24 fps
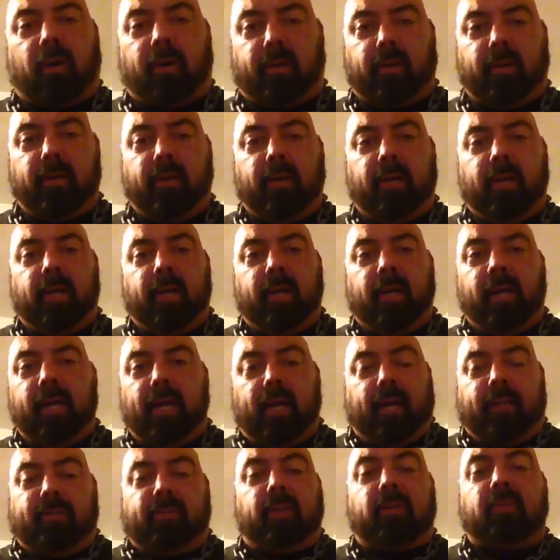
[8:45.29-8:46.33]
hard.
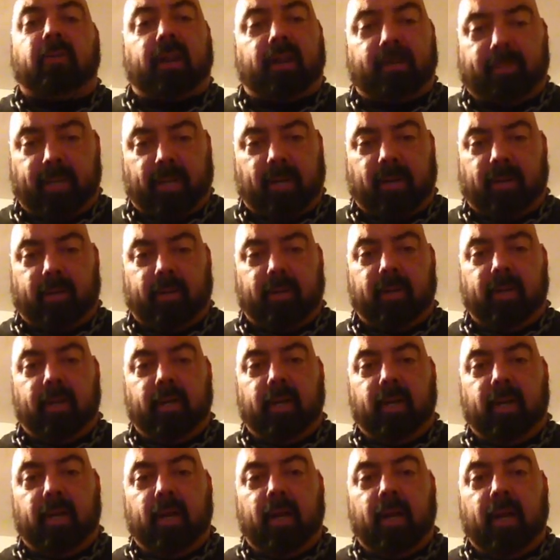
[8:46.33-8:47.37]
It's incredibly hard.
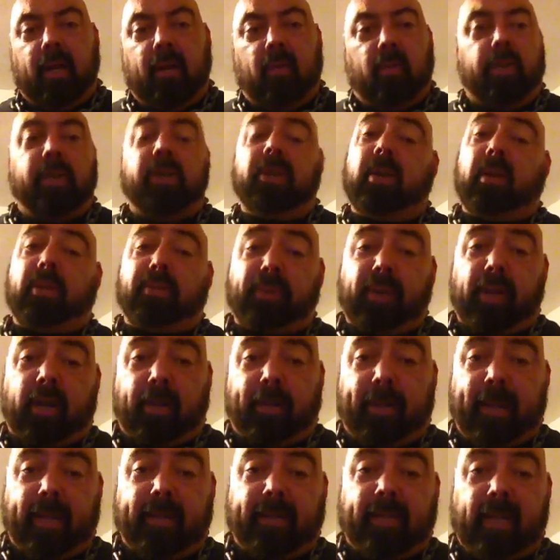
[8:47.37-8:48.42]
When you're in a
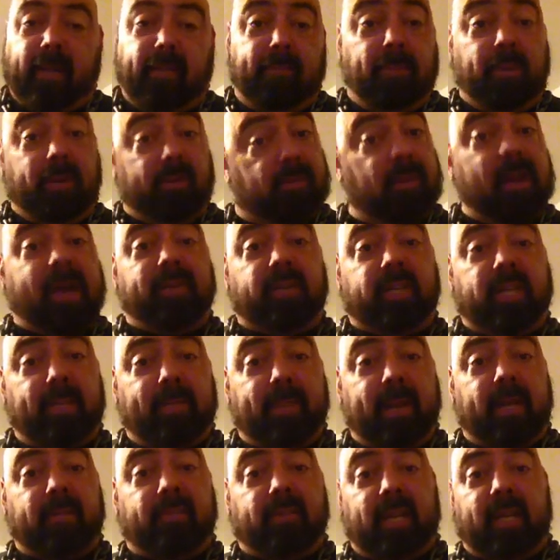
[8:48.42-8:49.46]
300-pound deadlift, putting 5 or 10
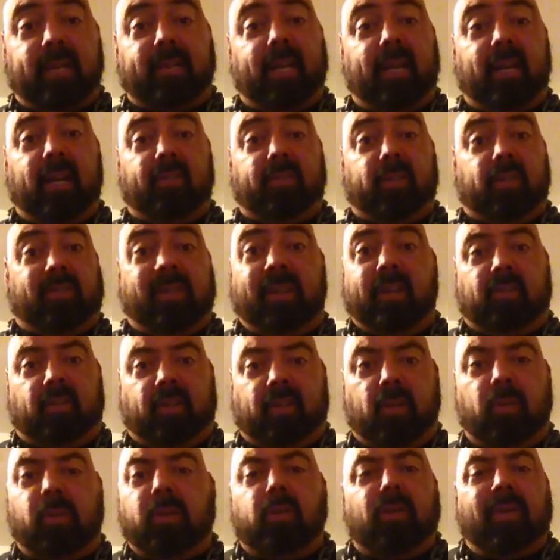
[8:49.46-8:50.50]
pounds on that deadlift is easy.
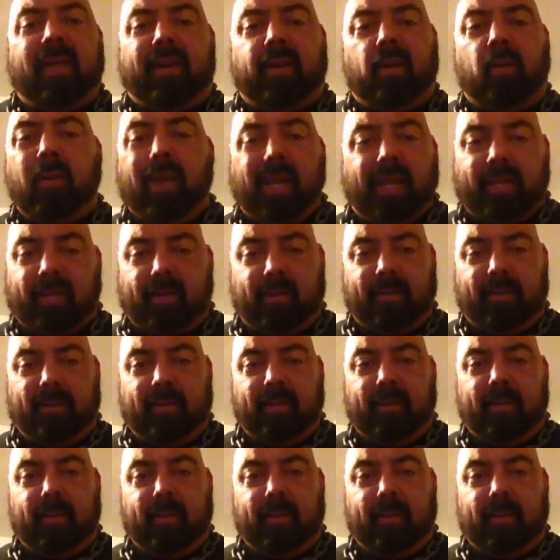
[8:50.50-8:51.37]
You can do that in a week.